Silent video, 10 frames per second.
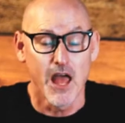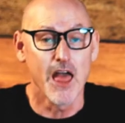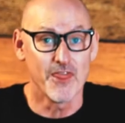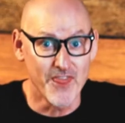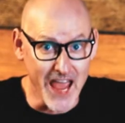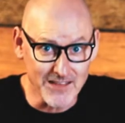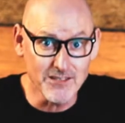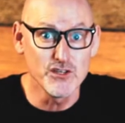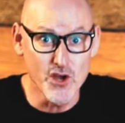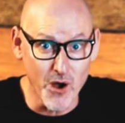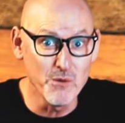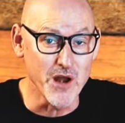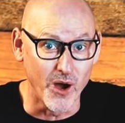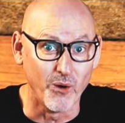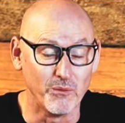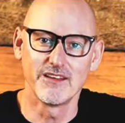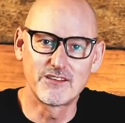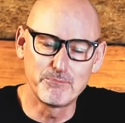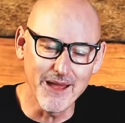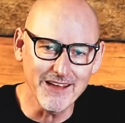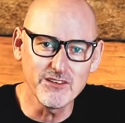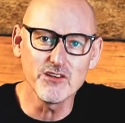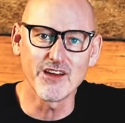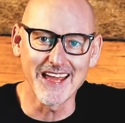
and that's a no-no. Expect your